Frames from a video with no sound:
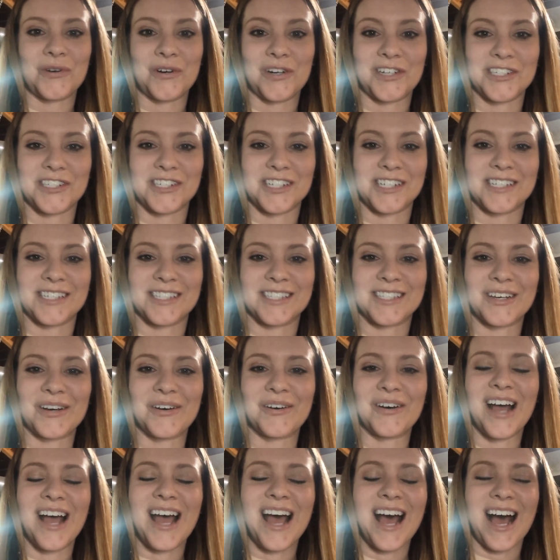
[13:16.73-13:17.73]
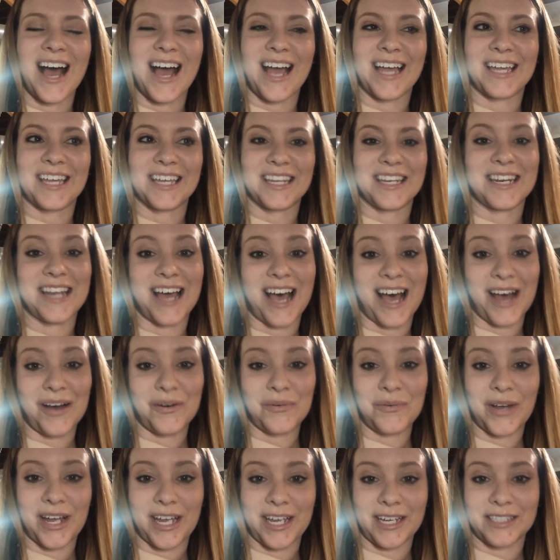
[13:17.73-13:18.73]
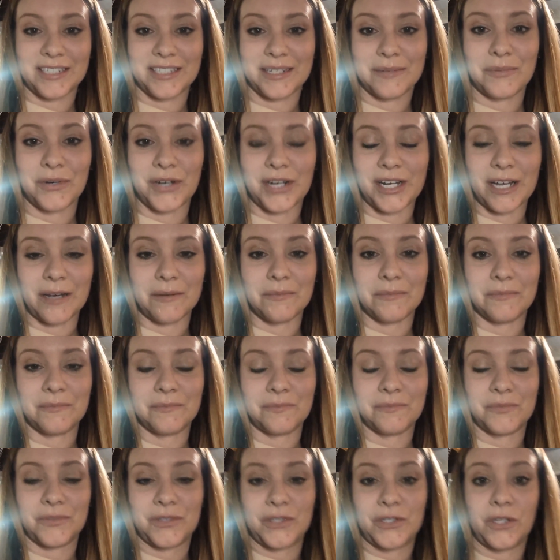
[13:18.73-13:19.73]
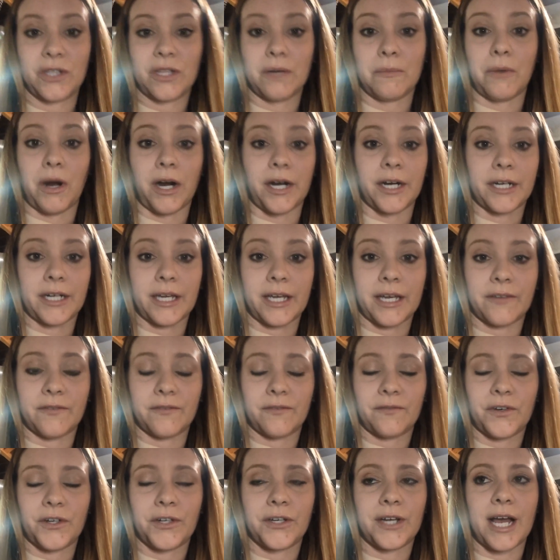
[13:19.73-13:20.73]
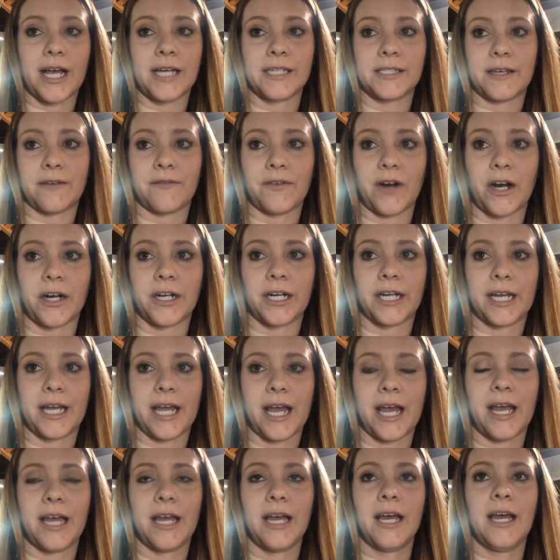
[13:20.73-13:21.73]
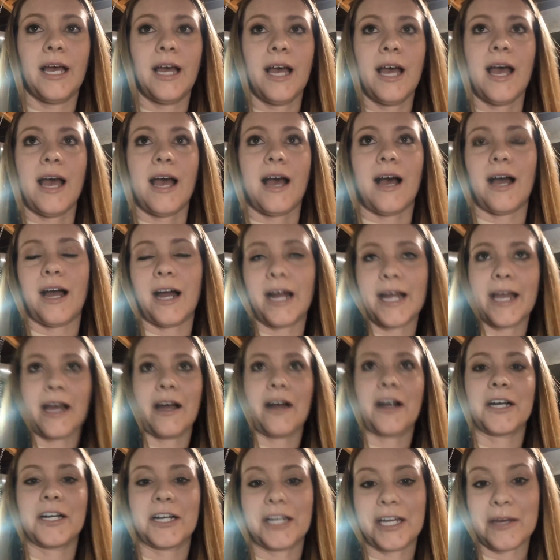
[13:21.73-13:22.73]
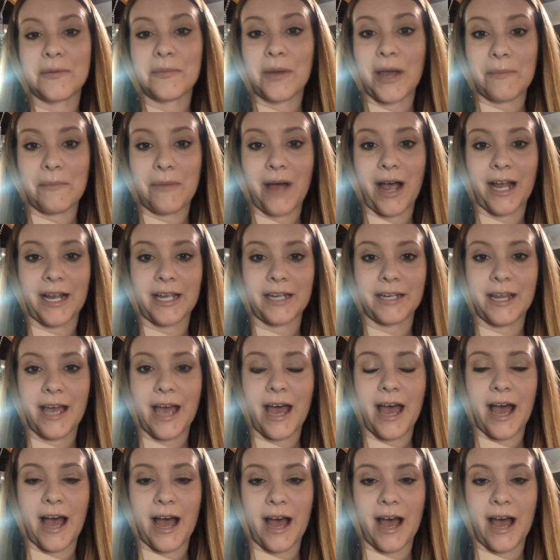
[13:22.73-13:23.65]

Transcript: gorgeous. So I cannot wait to bring them to the market for you guys. I already in my mind